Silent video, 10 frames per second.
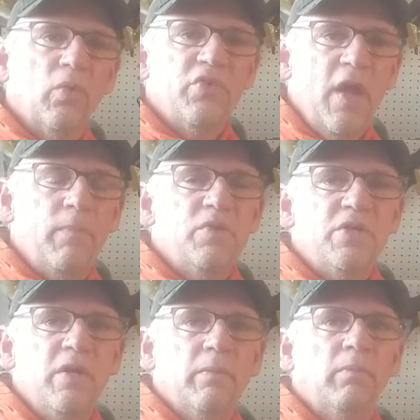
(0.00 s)

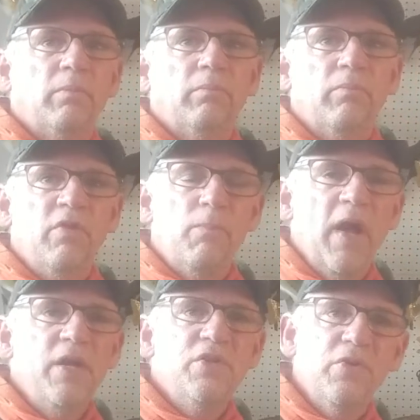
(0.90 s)
championship, you
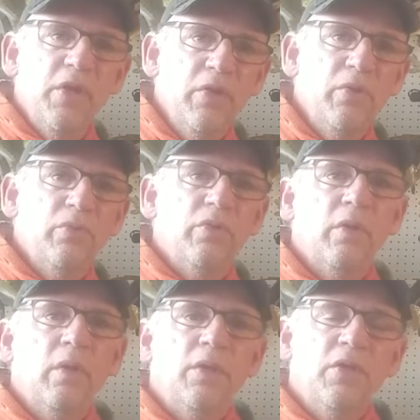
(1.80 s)
paid your dues,
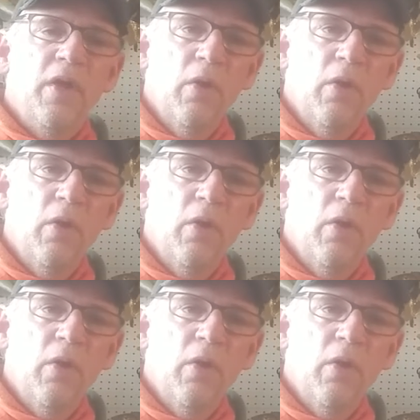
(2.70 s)
you go